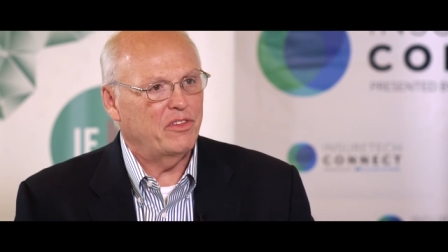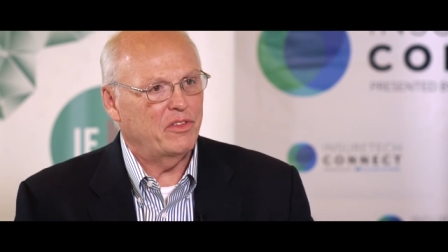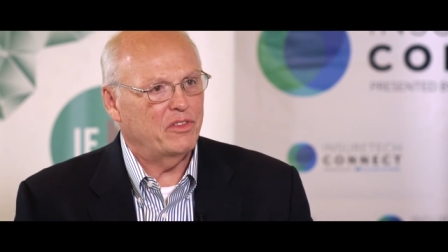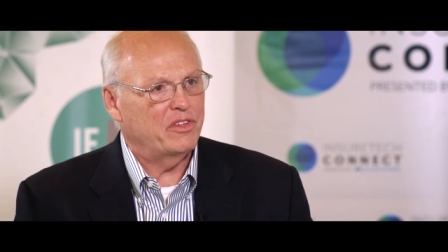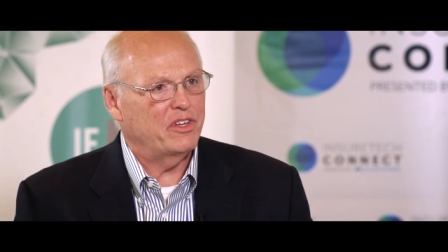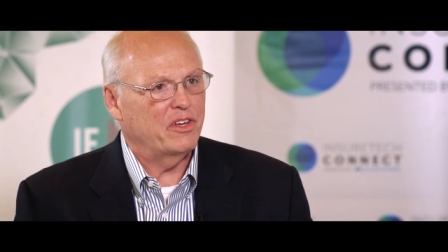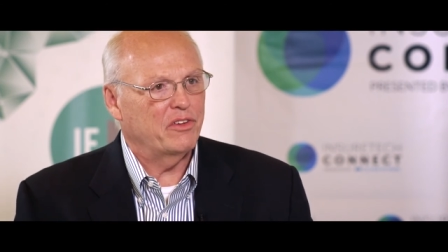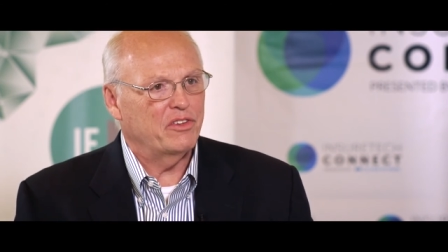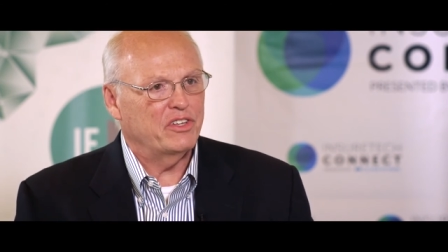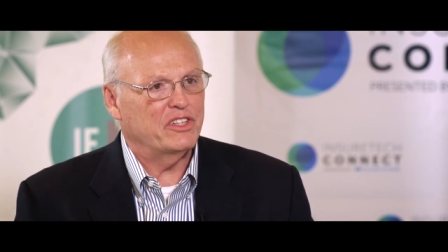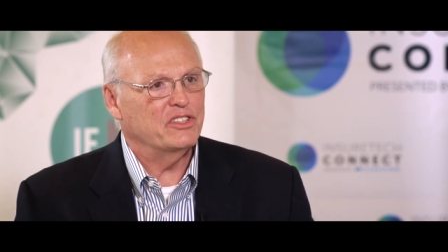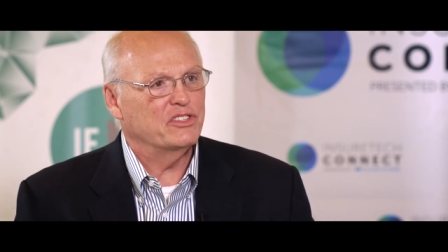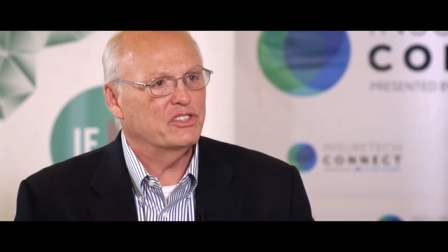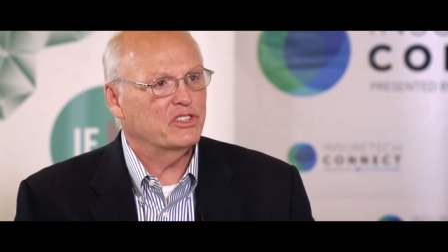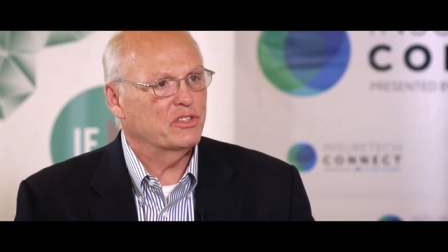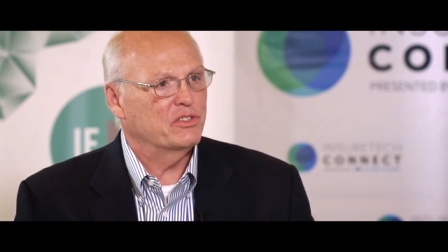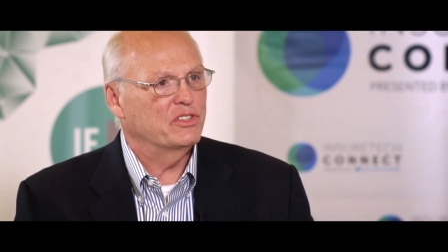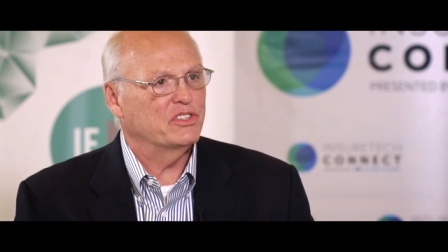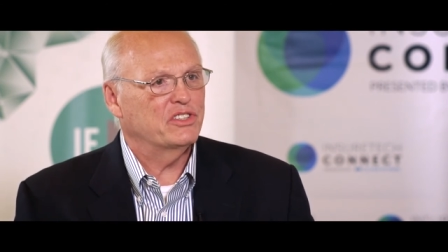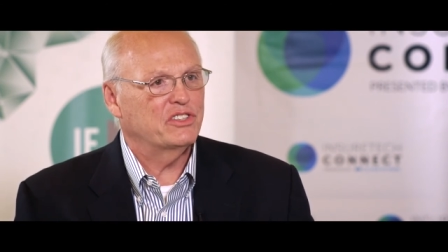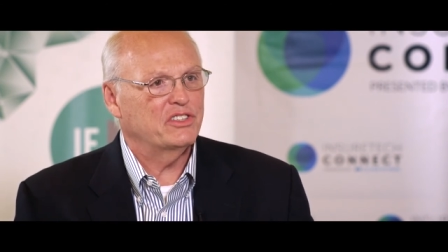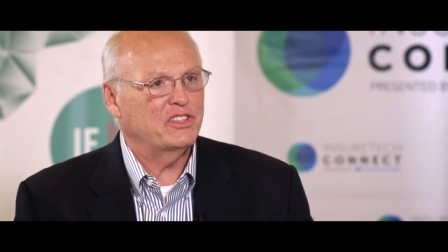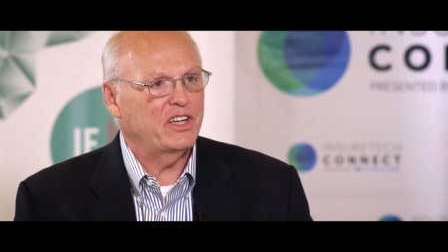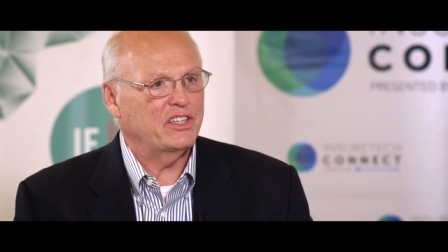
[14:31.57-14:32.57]
you know,
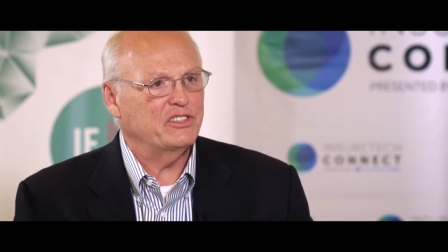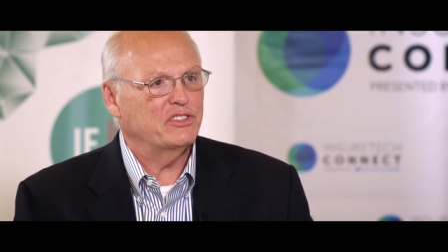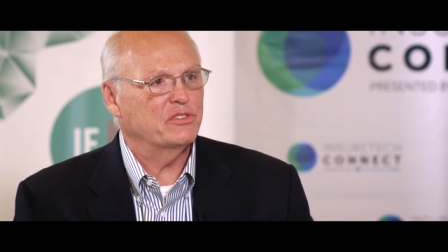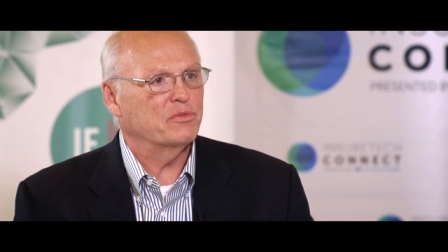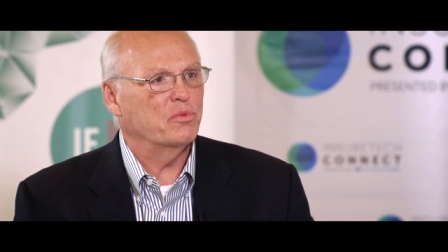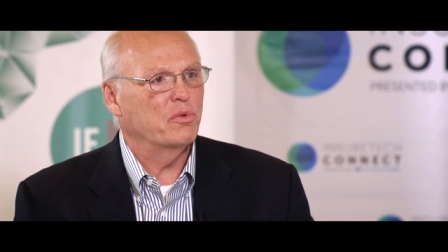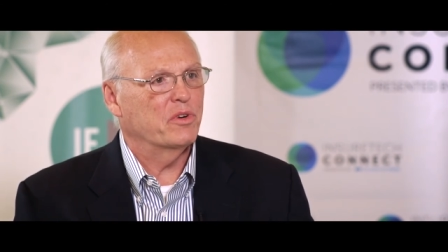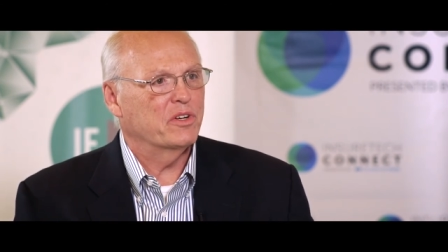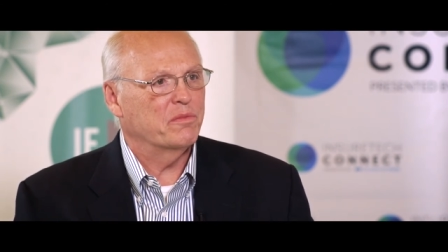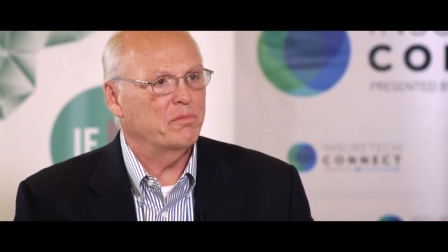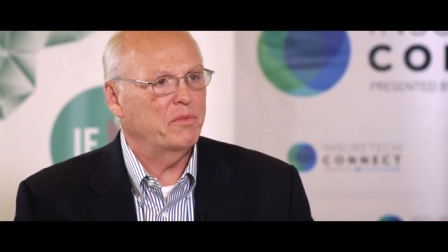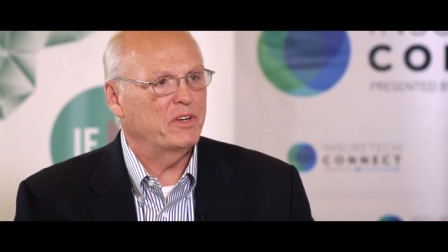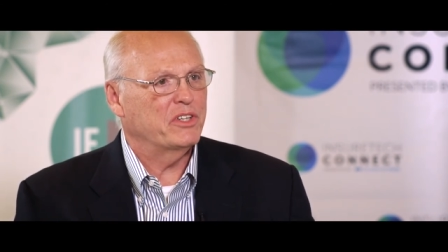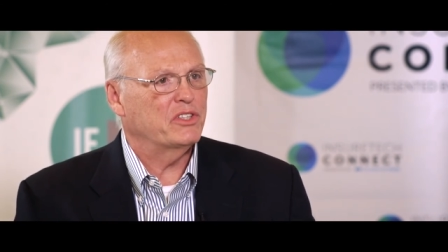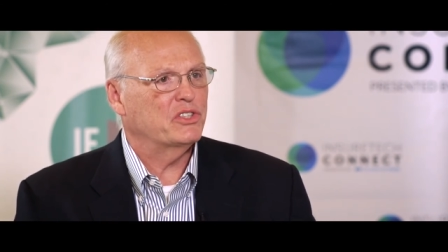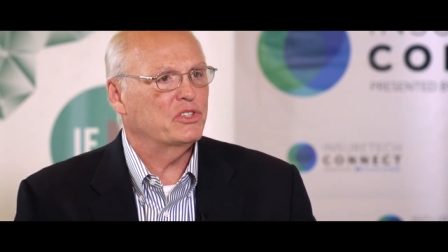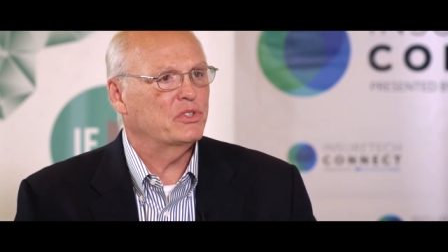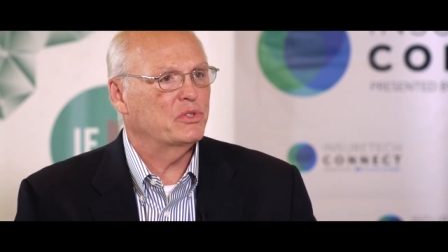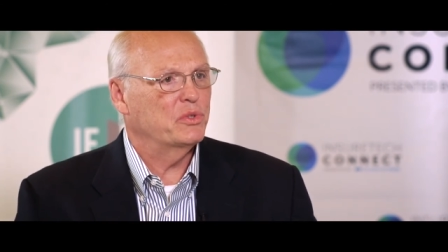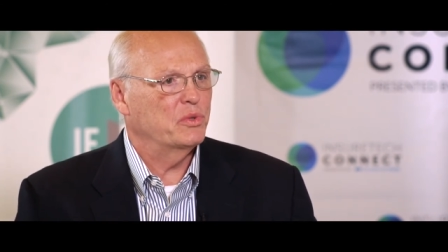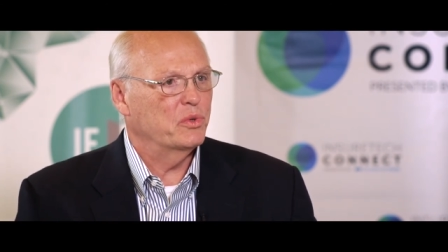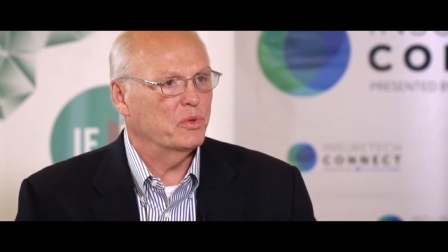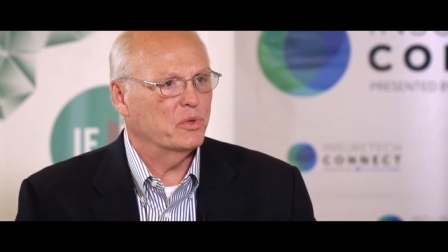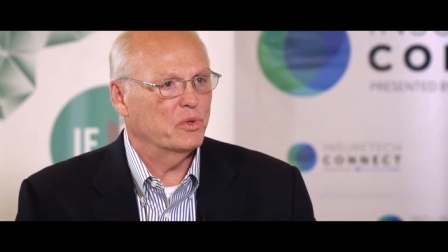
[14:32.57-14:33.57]
insurance, I just want to make
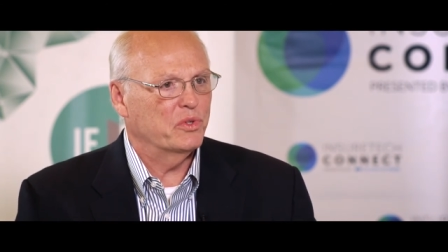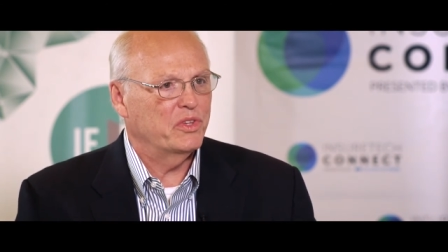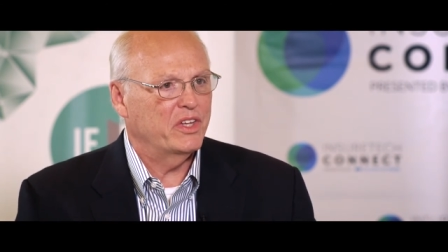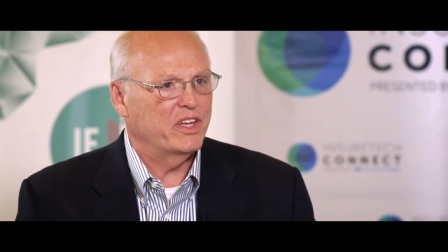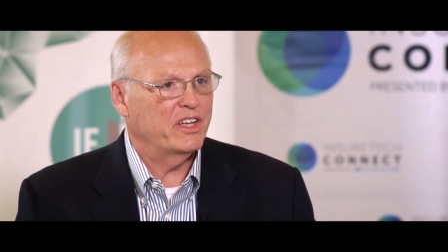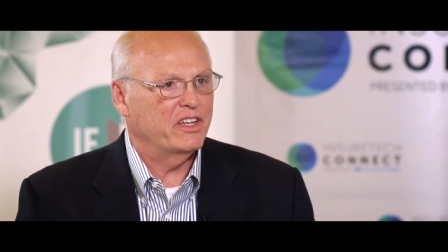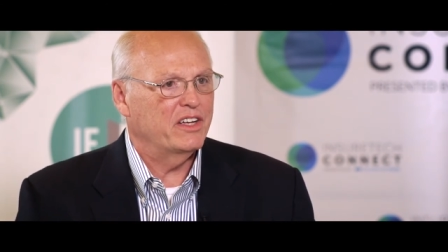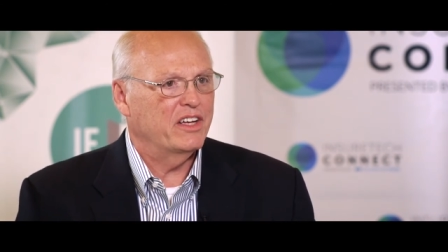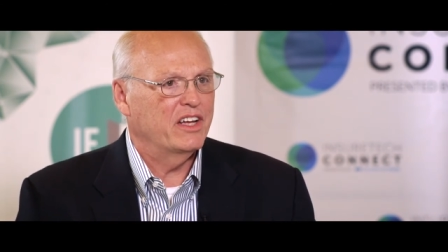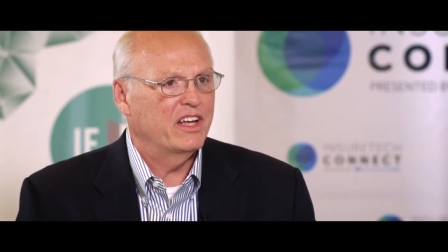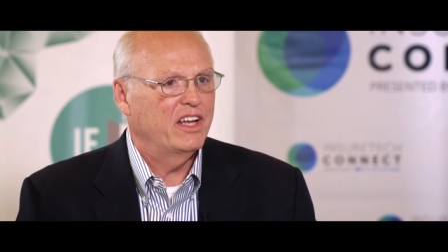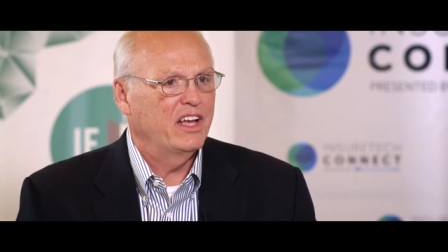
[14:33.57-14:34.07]
sure that